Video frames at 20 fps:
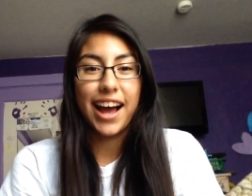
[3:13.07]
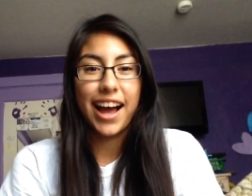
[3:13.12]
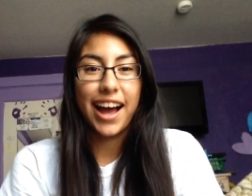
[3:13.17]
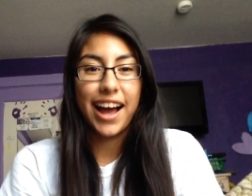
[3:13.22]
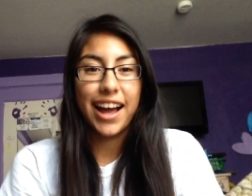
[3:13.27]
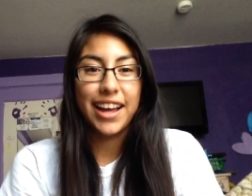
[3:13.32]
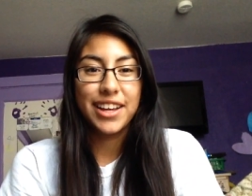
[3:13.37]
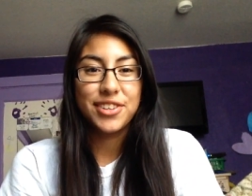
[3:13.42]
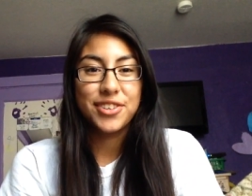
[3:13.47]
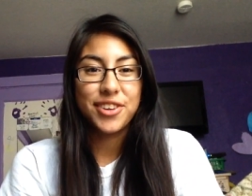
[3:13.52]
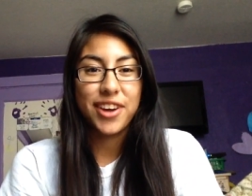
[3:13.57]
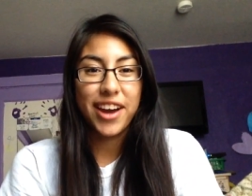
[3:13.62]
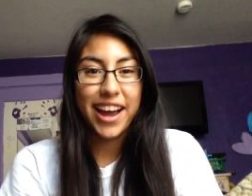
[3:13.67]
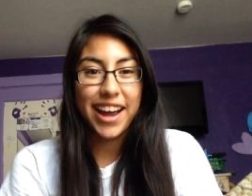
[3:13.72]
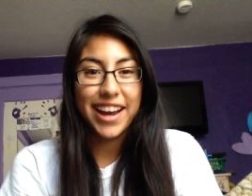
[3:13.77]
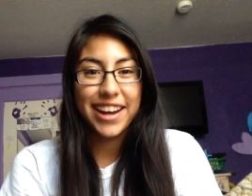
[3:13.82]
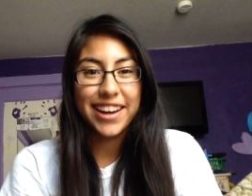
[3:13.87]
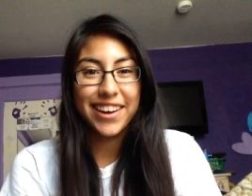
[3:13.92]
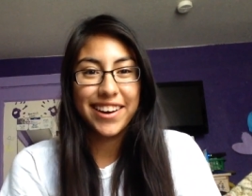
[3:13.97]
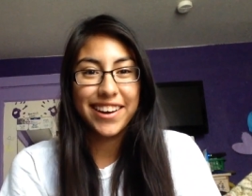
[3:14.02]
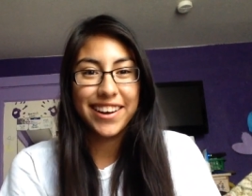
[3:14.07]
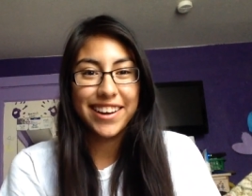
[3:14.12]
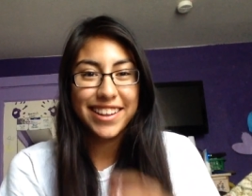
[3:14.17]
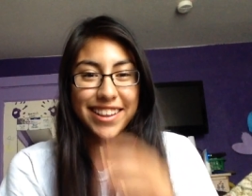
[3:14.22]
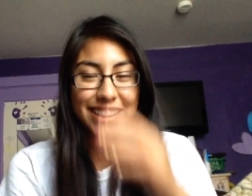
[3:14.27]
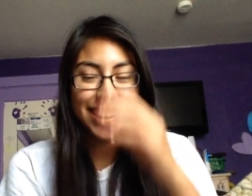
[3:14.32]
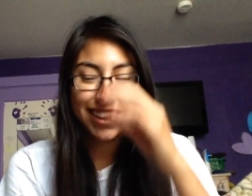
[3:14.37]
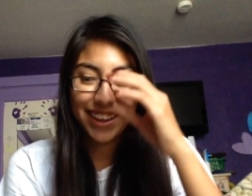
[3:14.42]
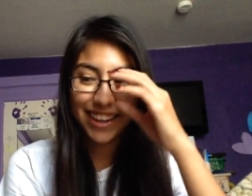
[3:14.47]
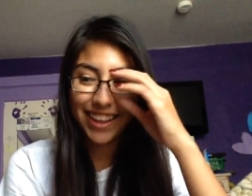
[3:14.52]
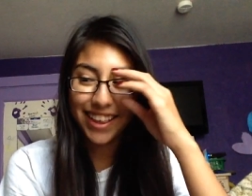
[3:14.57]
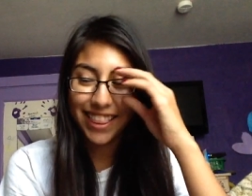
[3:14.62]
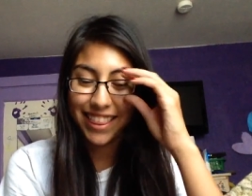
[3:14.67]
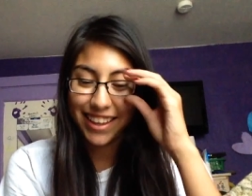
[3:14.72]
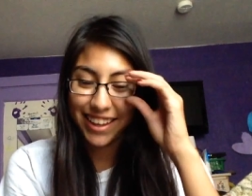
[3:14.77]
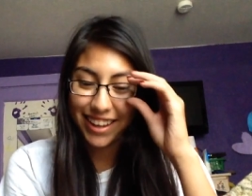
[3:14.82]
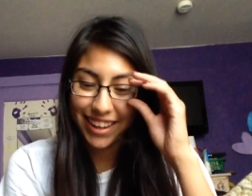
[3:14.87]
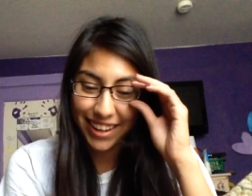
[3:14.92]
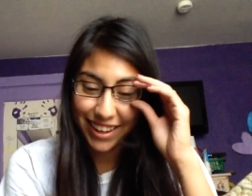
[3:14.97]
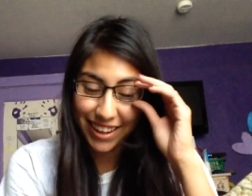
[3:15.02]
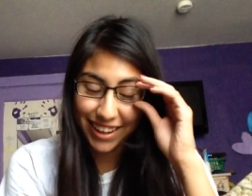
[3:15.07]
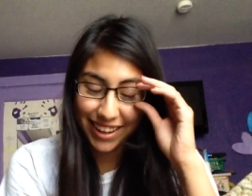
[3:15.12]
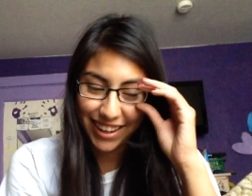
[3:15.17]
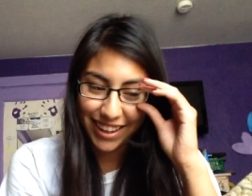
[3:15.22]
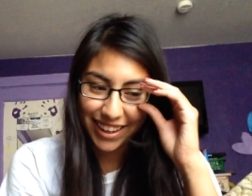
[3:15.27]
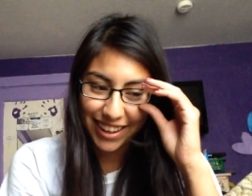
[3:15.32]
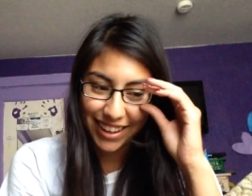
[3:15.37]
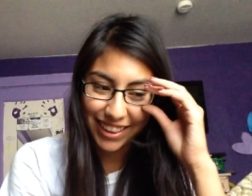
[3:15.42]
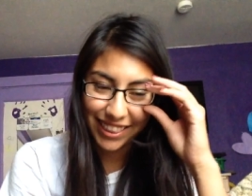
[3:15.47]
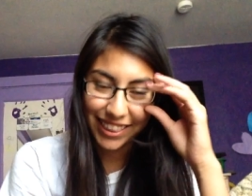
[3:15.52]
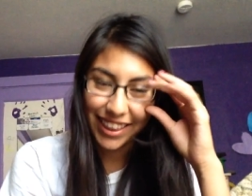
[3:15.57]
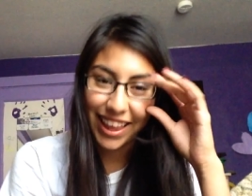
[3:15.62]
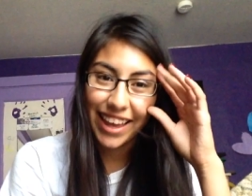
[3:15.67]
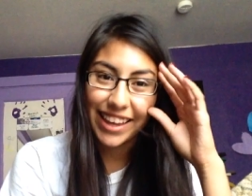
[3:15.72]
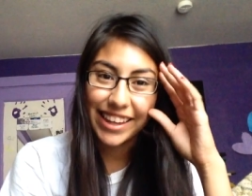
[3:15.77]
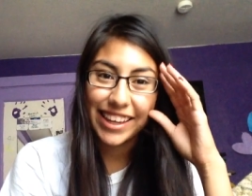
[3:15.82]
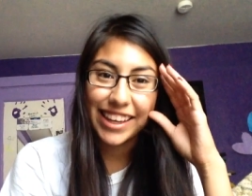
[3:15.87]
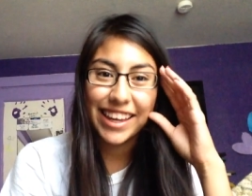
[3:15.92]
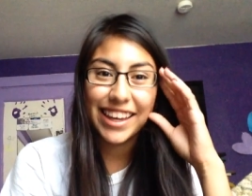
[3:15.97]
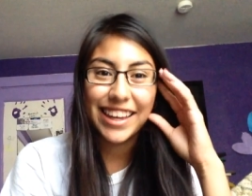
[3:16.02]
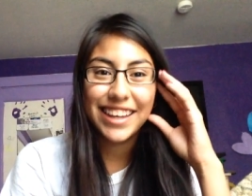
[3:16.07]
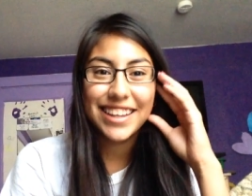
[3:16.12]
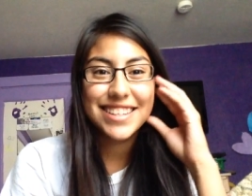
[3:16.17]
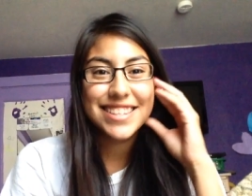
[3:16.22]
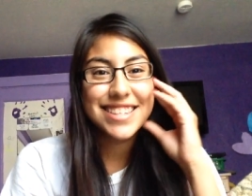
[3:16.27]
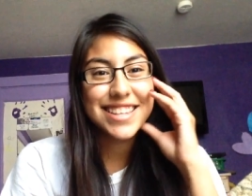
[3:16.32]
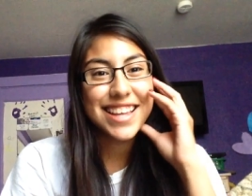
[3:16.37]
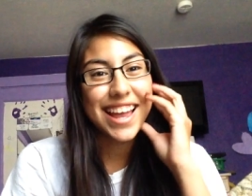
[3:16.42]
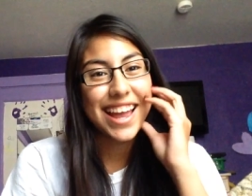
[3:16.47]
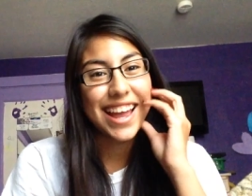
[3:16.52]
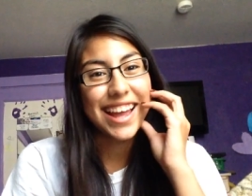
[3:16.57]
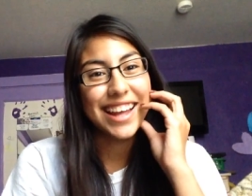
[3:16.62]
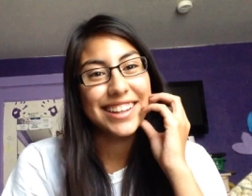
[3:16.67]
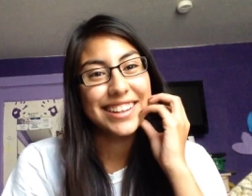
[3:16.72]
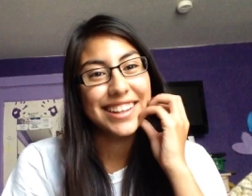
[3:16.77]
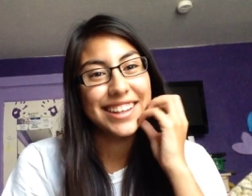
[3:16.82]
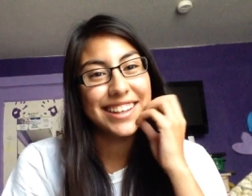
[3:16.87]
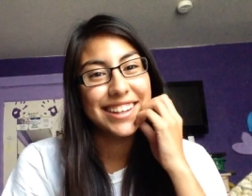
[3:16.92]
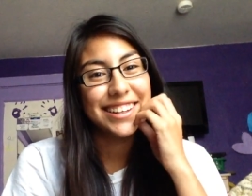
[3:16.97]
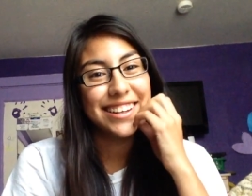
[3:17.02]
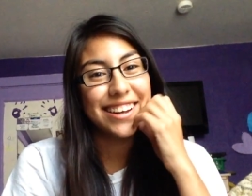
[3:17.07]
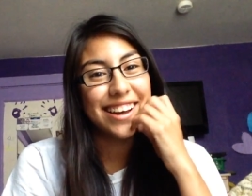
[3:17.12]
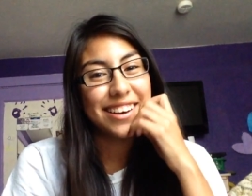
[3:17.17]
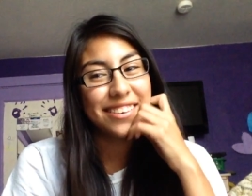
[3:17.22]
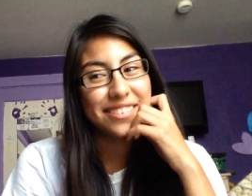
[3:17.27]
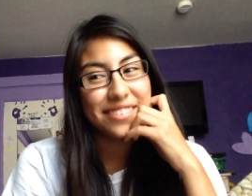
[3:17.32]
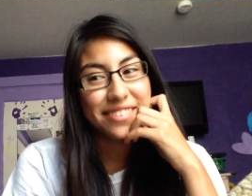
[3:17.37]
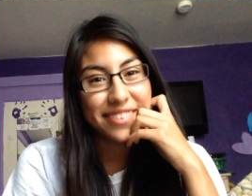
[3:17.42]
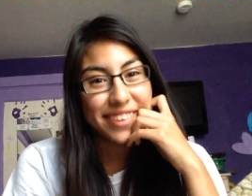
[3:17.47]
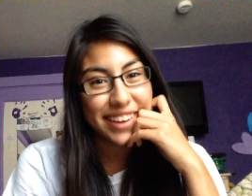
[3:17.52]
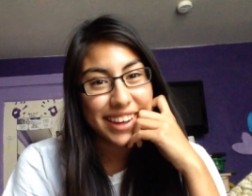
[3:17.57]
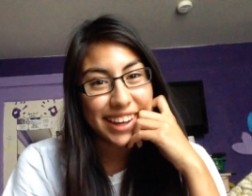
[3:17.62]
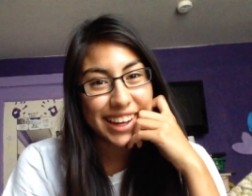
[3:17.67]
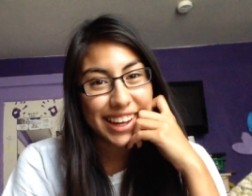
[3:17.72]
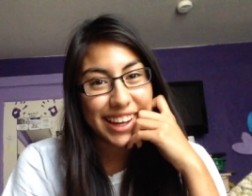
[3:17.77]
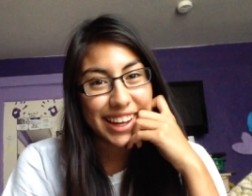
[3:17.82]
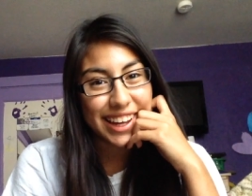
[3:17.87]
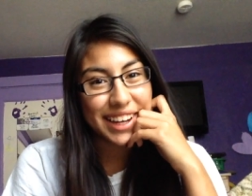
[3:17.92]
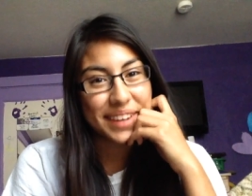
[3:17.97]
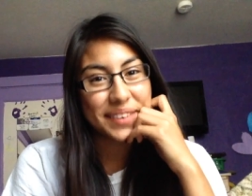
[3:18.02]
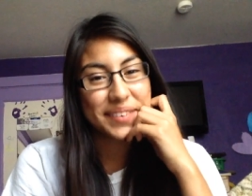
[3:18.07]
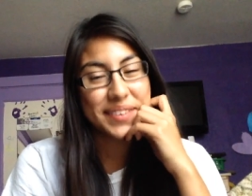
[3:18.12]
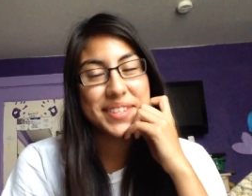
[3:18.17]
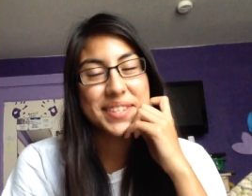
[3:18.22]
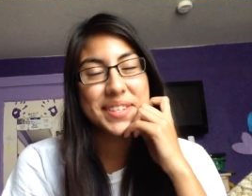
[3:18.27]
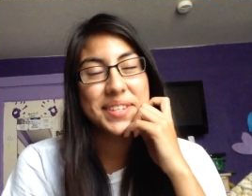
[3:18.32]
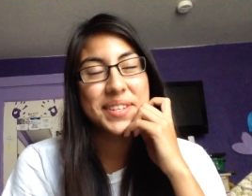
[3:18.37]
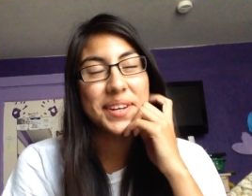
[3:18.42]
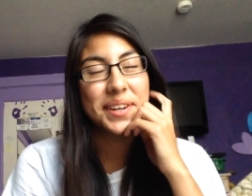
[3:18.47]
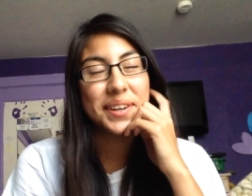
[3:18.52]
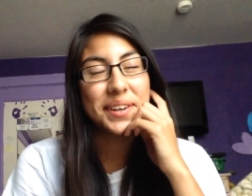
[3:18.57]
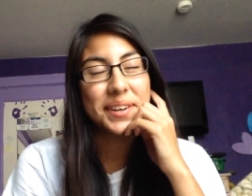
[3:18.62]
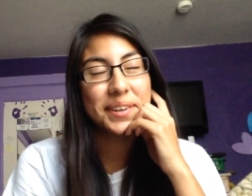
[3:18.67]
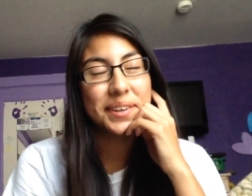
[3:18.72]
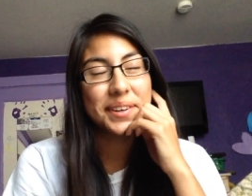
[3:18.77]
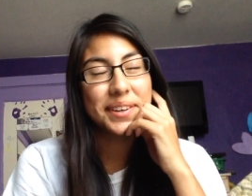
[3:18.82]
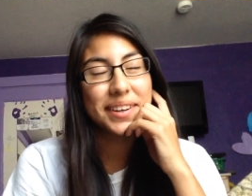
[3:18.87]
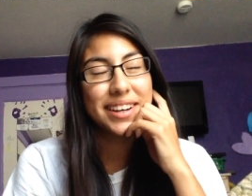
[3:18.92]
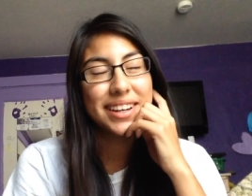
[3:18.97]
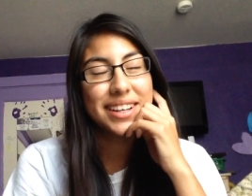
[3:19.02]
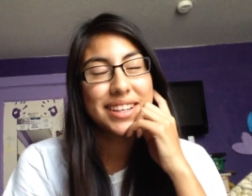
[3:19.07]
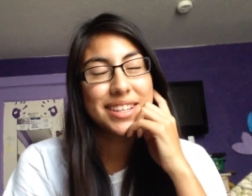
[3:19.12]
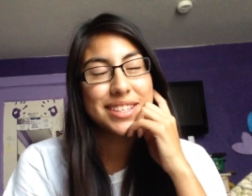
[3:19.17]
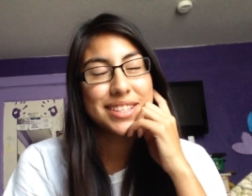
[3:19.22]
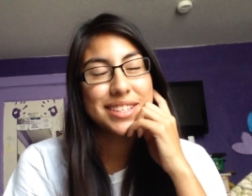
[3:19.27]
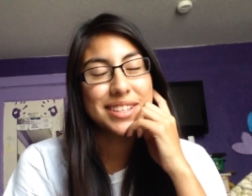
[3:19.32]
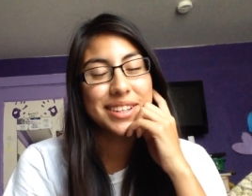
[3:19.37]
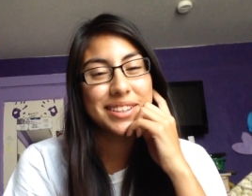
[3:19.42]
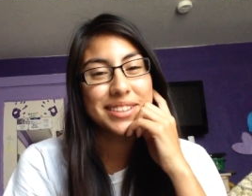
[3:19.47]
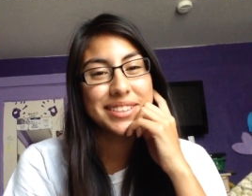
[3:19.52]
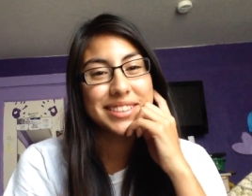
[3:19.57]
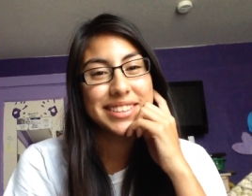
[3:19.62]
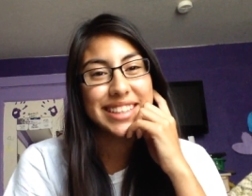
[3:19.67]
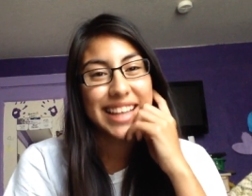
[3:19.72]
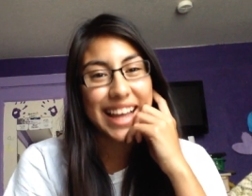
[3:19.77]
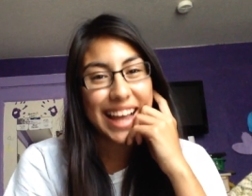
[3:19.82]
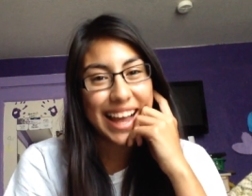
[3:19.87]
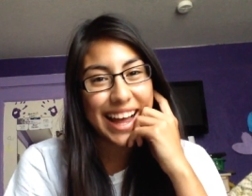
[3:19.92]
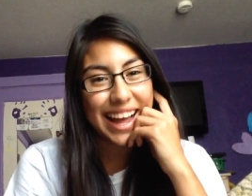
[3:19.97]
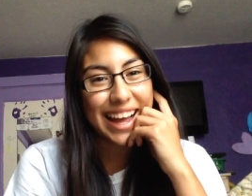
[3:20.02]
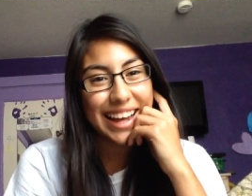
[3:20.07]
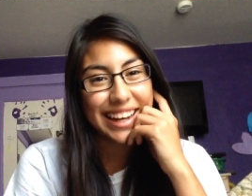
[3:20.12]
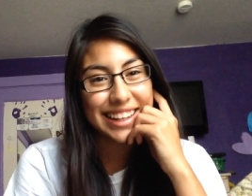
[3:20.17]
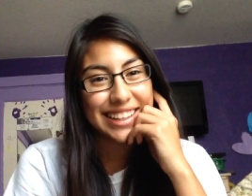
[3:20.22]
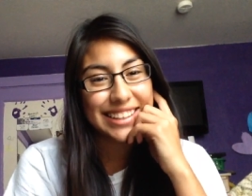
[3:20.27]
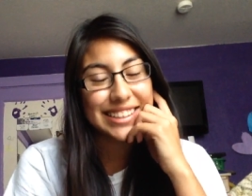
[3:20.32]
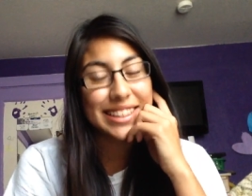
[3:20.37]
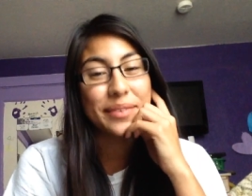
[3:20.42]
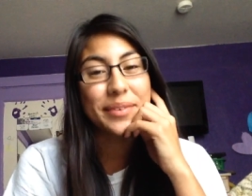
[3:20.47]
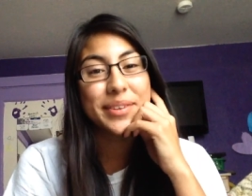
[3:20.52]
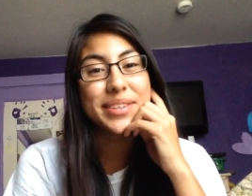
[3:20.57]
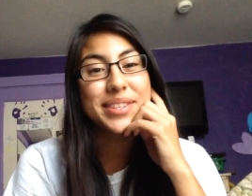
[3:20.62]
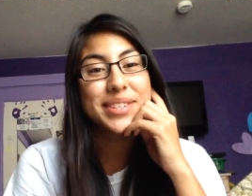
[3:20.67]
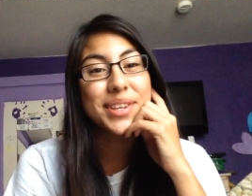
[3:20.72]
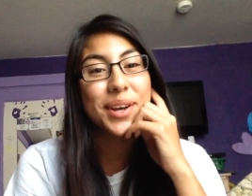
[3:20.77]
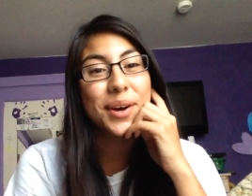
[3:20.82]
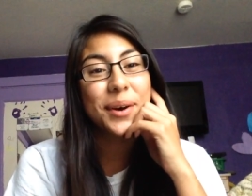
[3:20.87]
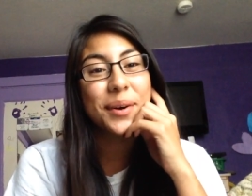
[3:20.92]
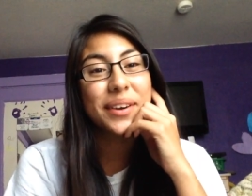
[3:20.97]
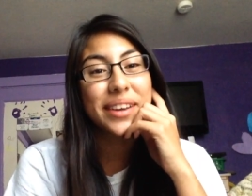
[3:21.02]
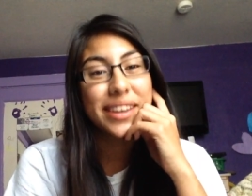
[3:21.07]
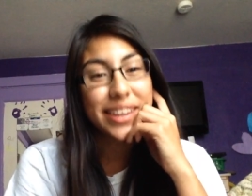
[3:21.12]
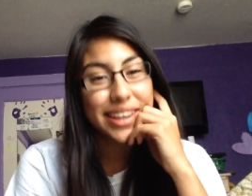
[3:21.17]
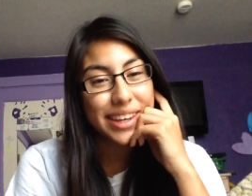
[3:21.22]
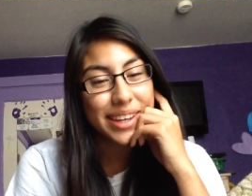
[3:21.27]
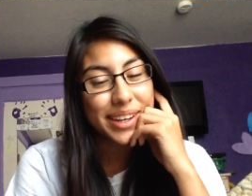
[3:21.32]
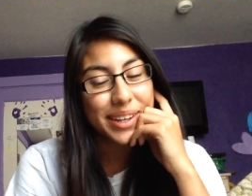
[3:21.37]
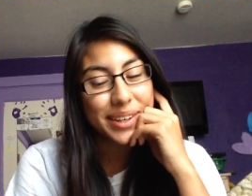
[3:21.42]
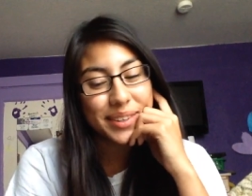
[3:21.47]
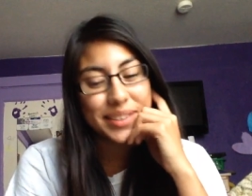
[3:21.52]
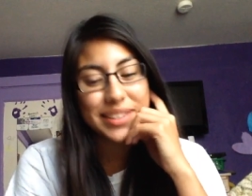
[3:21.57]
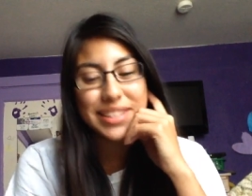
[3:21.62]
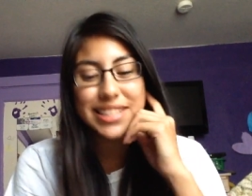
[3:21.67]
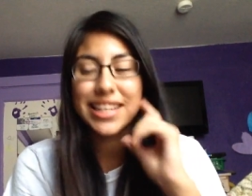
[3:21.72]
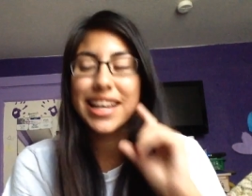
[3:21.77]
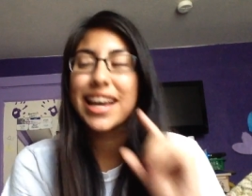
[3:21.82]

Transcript: I tried on the leggings and they did not fit. so, so sad because they were so cute.